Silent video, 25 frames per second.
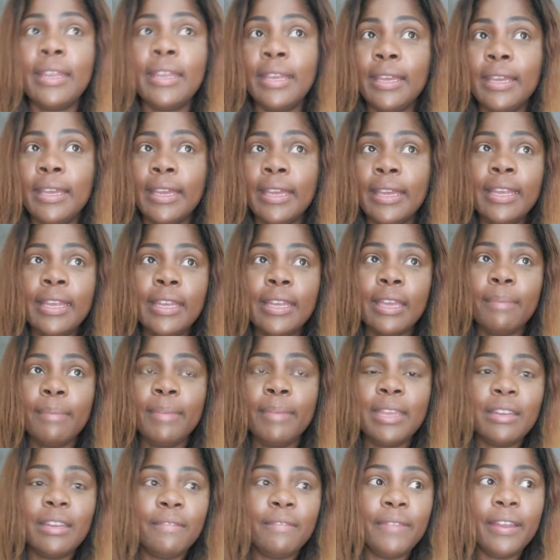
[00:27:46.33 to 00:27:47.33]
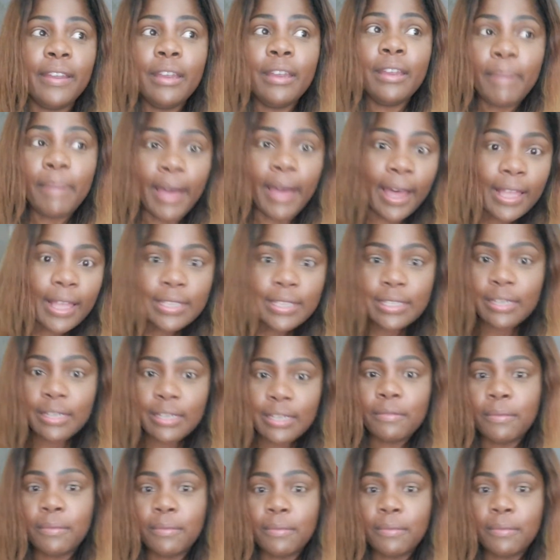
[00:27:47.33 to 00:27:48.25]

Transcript: And again, it can be in a very positive